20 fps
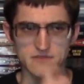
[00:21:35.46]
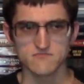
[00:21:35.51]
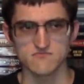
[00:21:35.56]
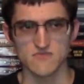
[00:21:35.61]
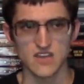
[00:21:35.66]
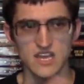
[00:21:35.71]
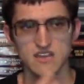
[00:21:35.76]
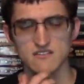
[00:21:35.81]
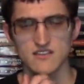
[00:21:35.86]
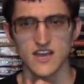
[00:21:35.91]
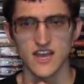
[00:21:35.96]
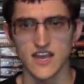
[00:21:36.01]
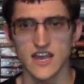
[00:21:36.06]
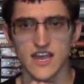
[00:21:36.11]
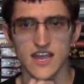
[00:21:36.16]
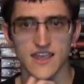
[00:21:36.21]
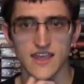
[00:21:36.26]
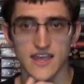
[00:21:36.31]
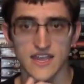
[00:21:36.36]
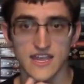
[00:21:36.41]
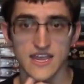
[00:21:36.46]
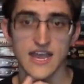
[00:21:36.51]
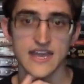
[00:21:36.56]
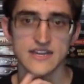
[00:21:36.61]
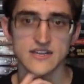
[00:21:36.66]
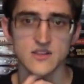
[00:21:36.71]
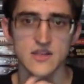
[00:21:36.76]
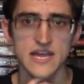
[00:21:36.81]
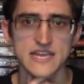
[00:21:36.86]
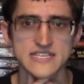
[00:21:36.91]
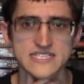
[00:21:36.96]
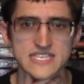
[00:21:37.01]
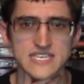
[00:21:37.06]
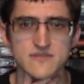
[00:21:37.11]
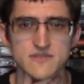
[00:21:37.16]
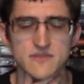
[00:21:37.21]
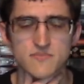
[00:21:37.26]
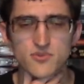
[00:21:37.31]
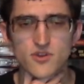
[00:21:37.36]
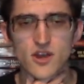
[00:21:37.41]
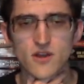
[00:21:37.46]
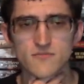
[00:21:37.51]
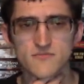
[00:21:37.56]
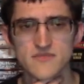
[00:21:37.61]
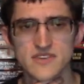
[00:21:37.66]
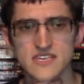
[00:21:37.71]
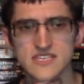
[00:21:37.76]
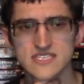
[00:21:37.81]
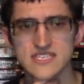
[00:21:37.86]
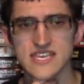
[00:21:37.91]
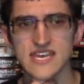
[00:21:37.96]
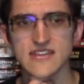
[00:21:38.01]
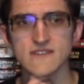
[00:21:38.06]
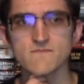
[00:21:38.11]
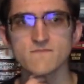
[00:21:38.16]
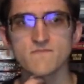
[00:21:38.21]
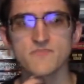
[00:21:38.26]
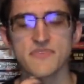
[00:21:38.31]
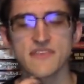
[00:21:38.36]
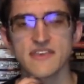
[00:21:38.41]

I kind of liked it. The problem is that,